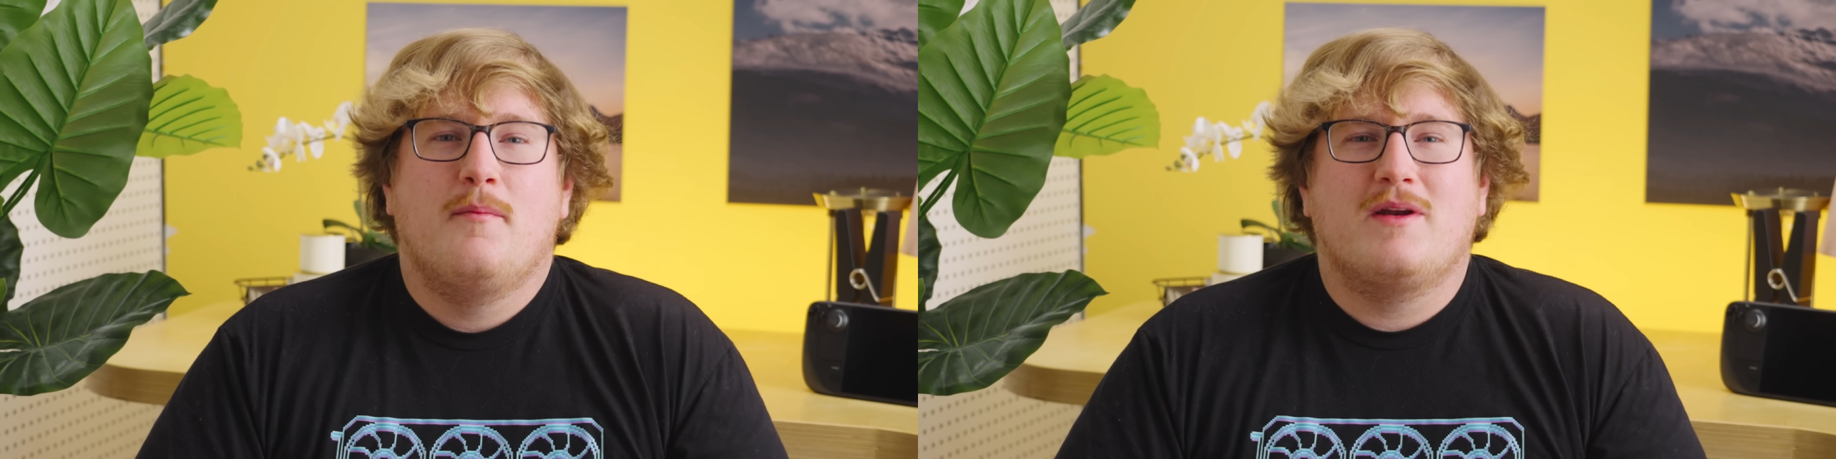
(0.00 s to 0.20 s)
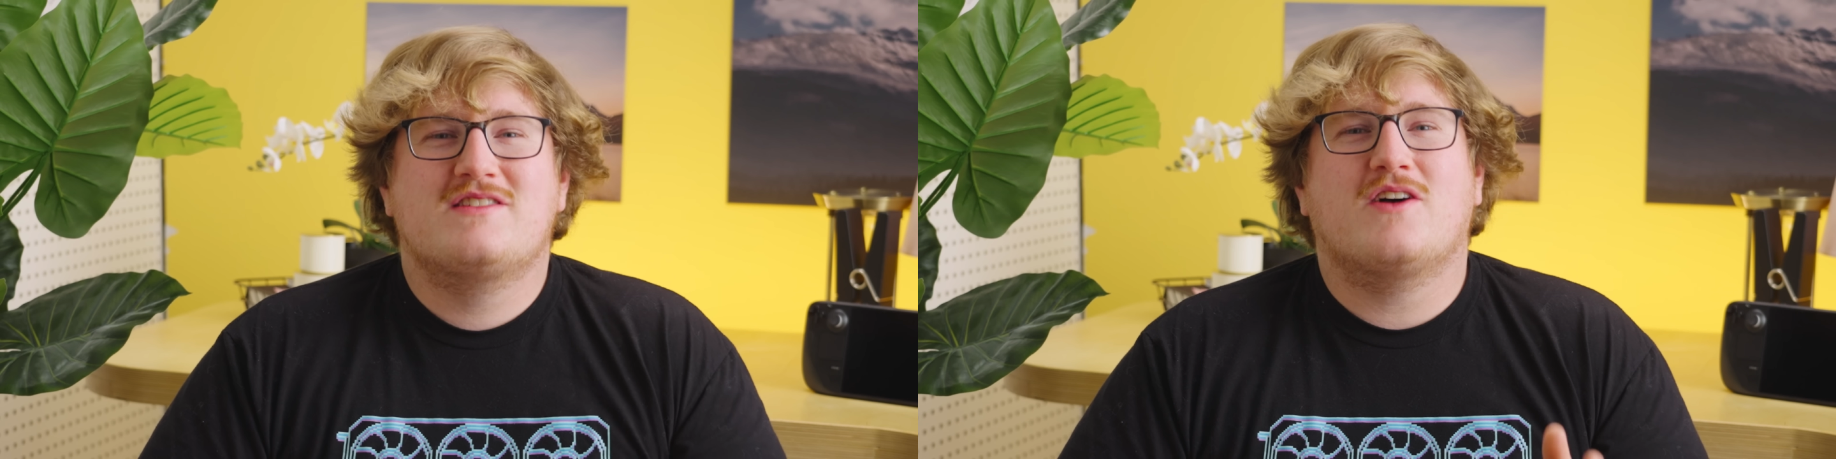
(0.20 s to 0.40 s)

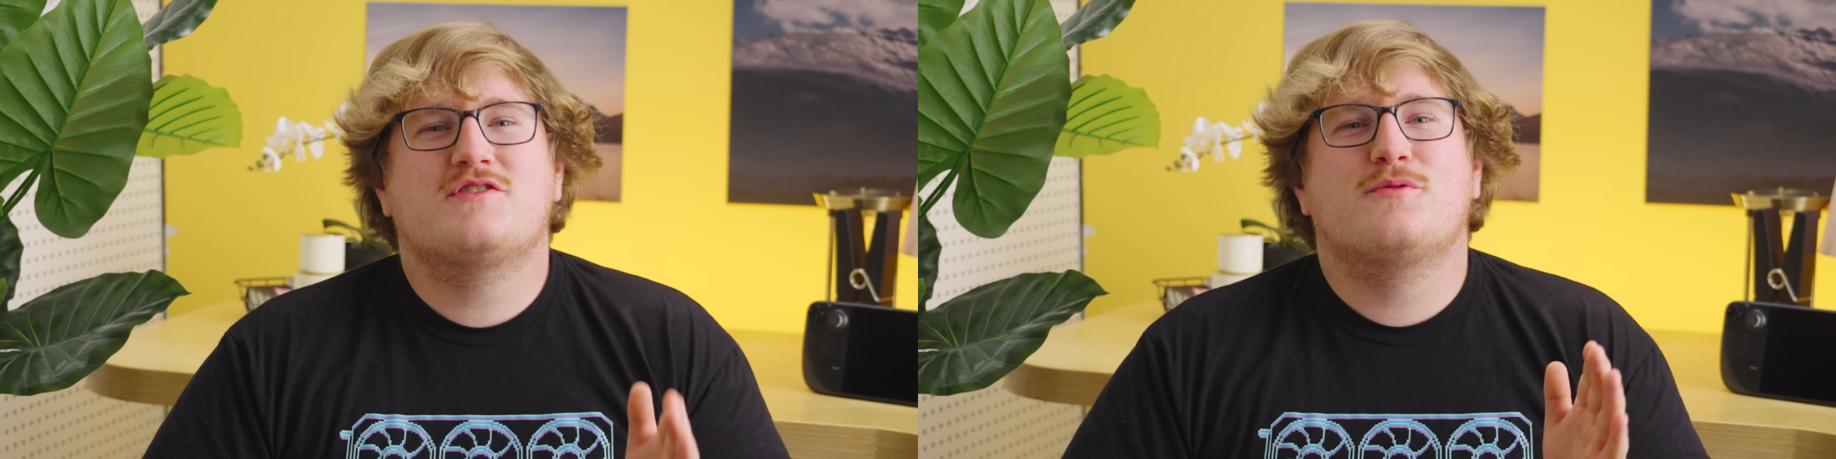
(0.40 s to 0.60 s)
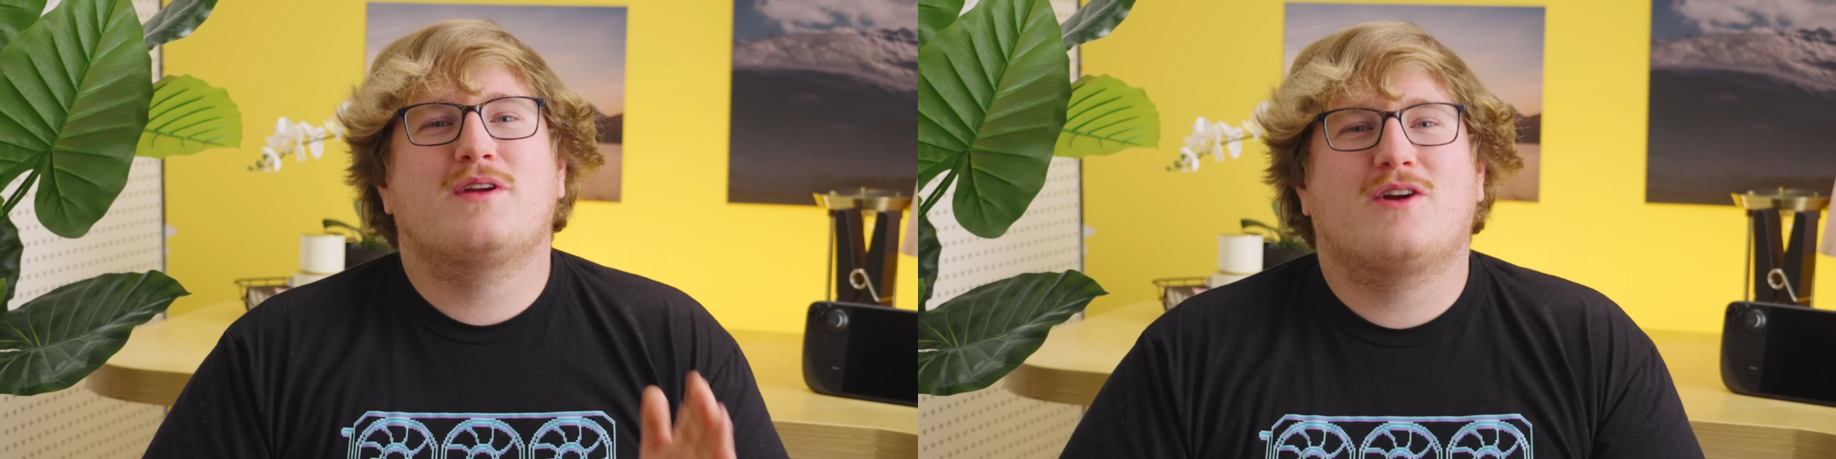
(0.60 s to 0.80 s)
but it's
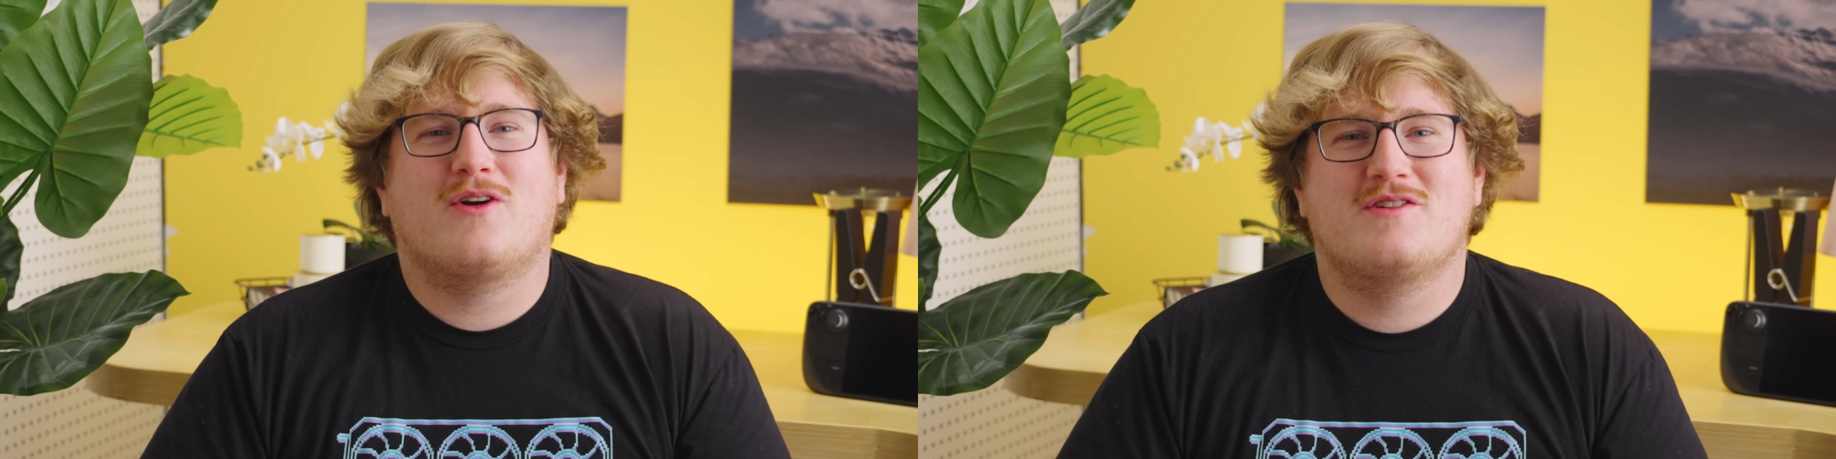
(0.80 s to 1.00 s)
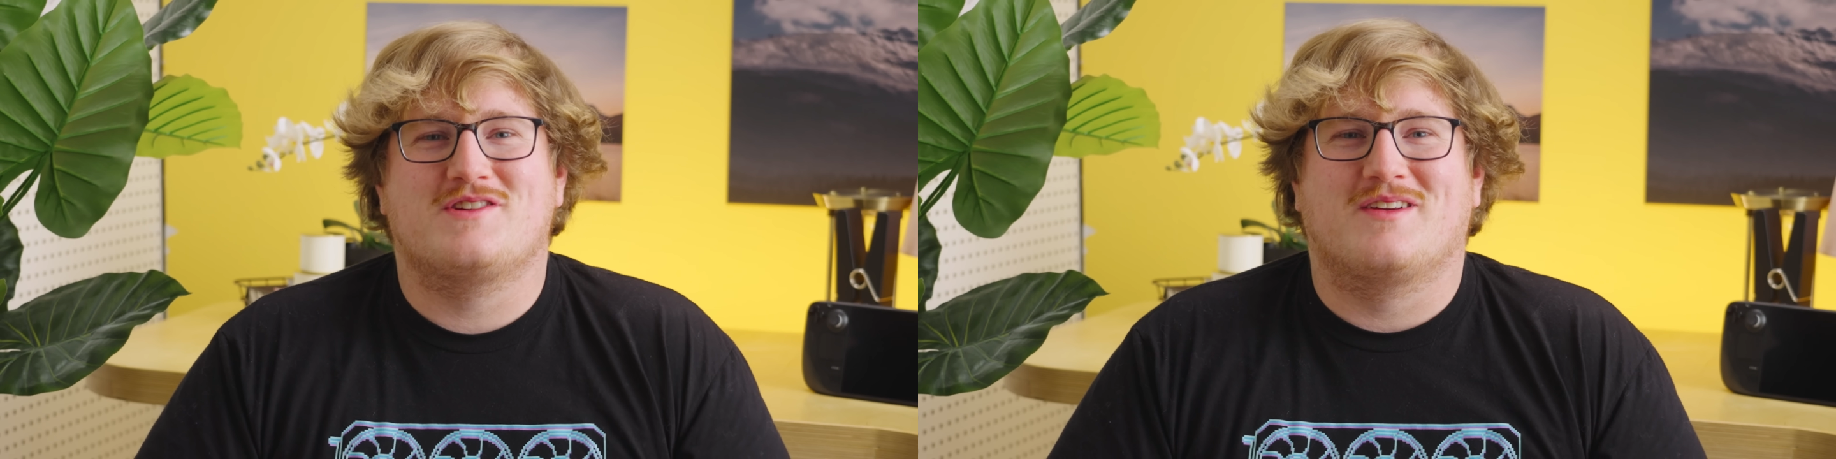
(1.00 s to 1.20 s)
also
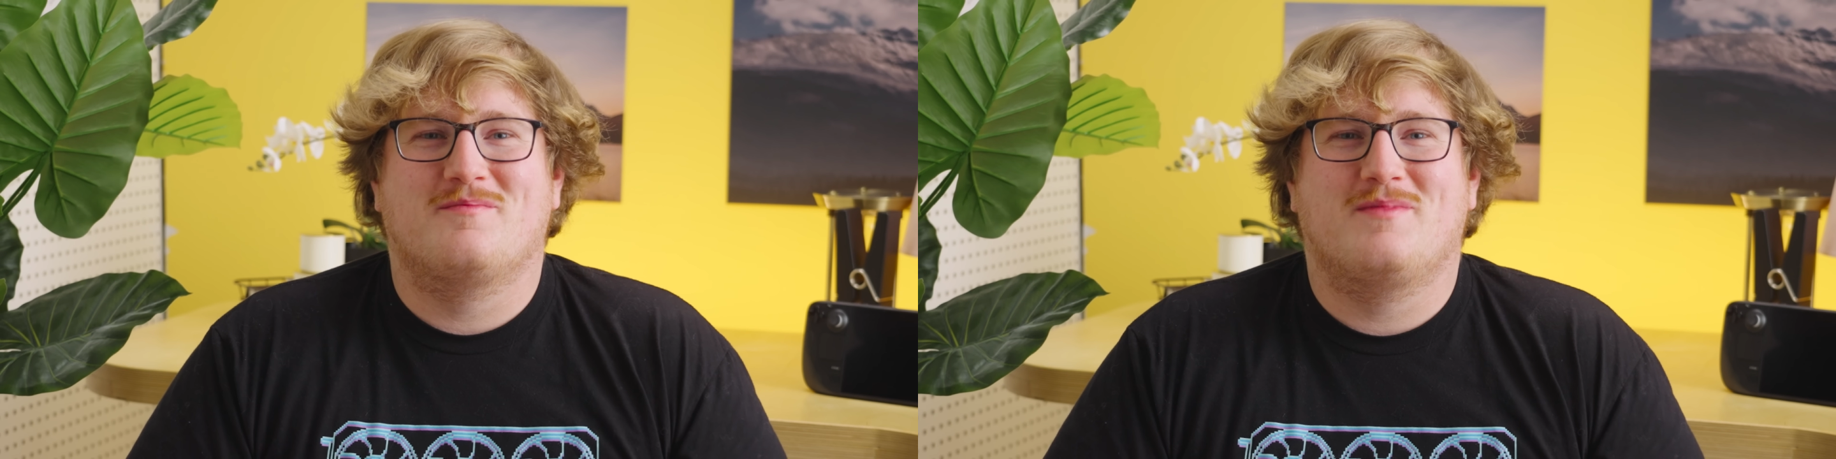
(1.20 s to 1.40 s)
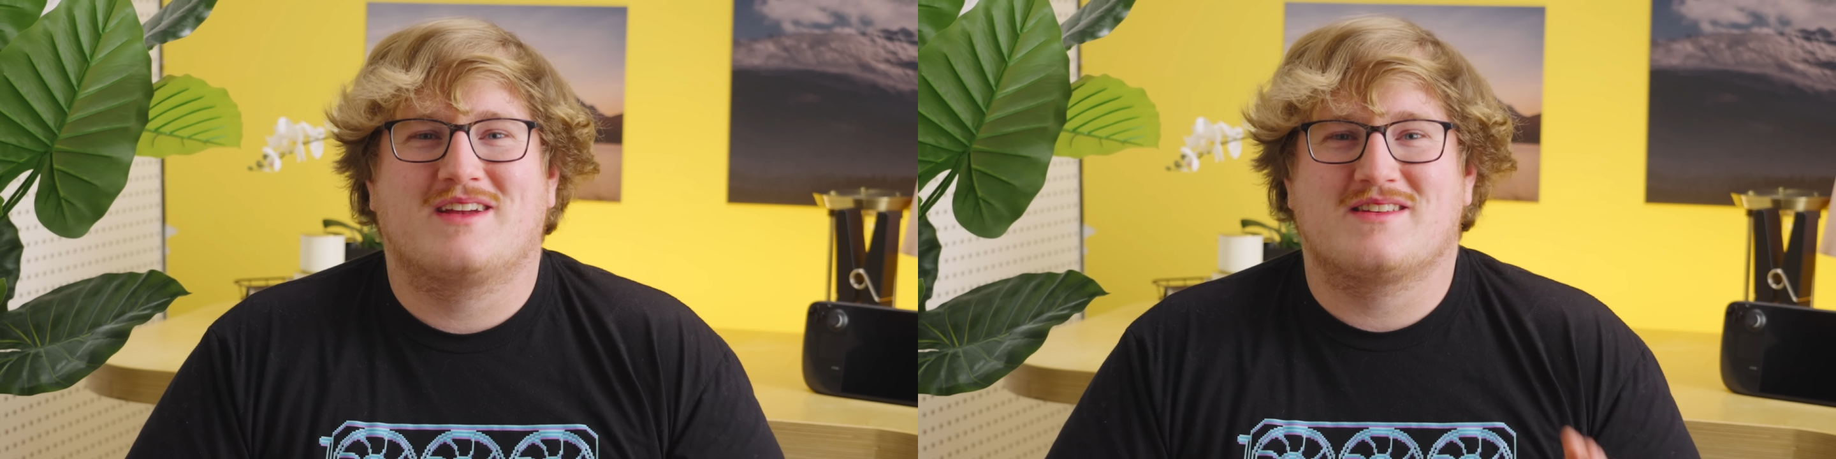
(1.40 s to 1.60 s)
encouraging
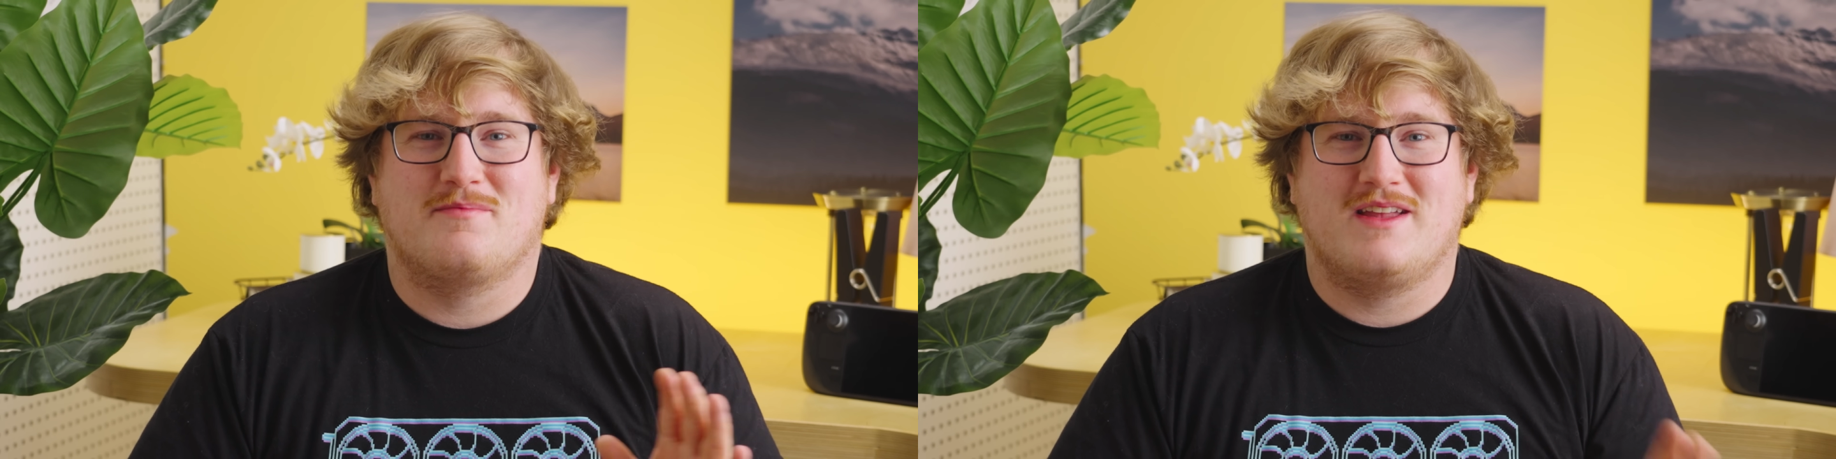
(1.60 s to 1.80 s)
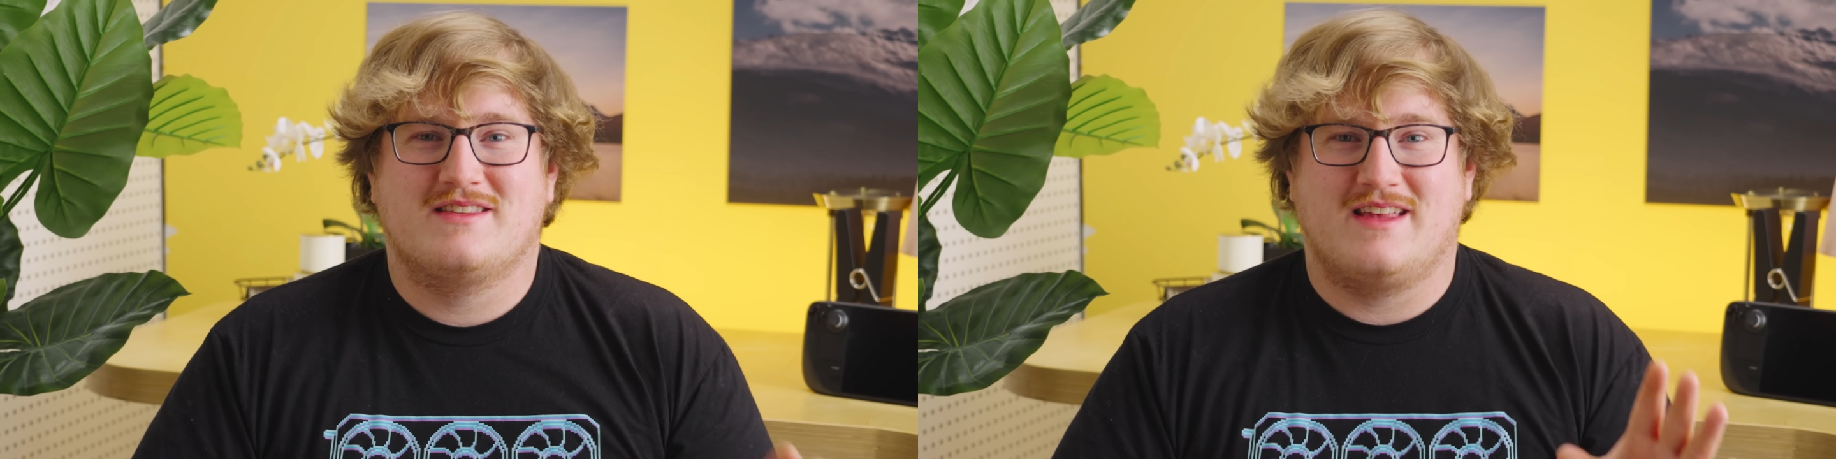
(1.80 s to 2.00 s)
because it
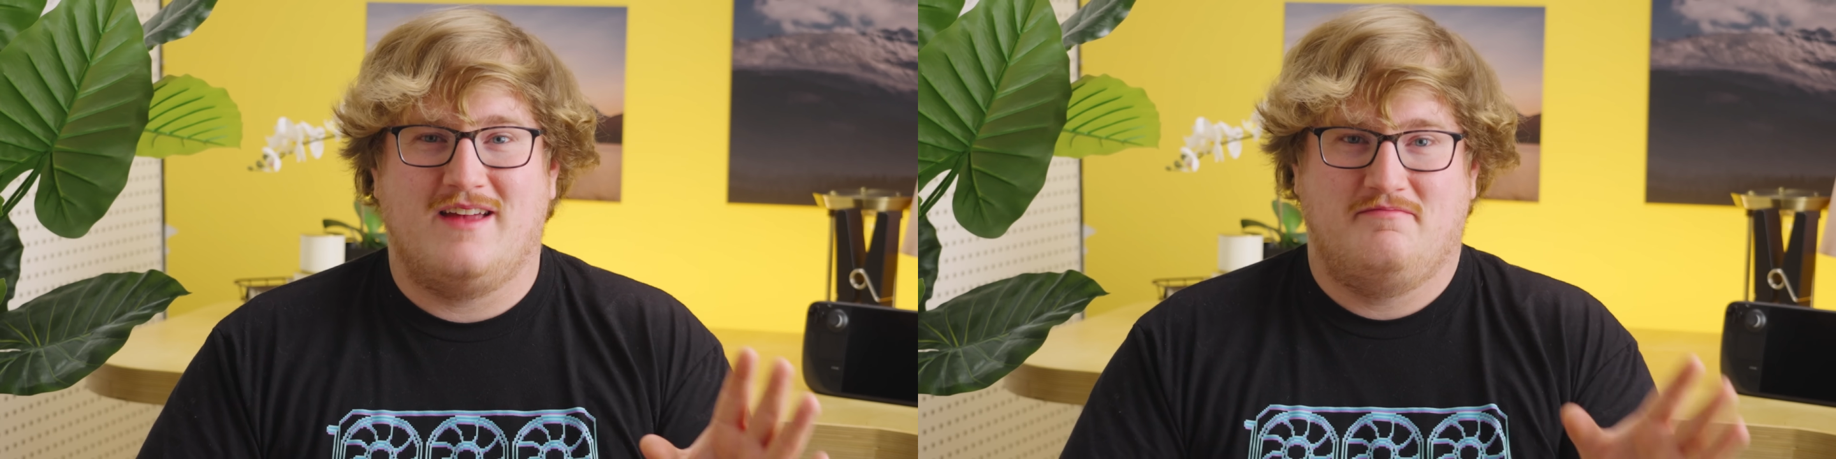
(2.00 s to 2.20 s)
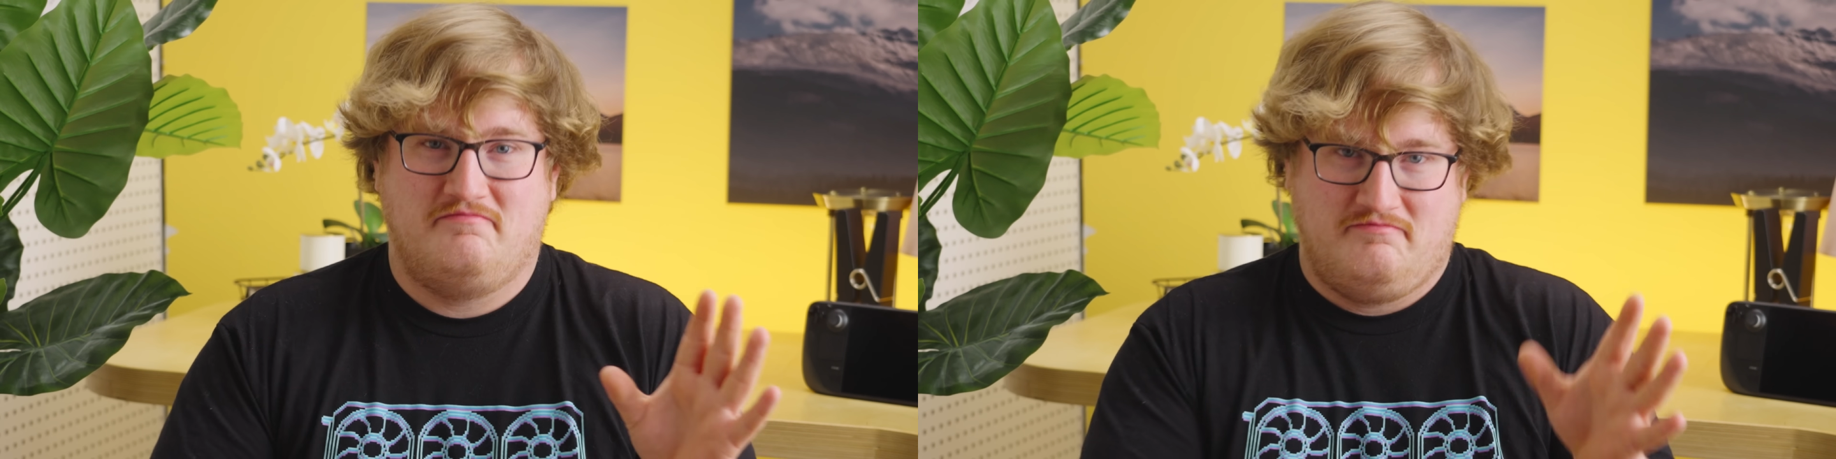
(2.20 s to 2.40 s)
means that,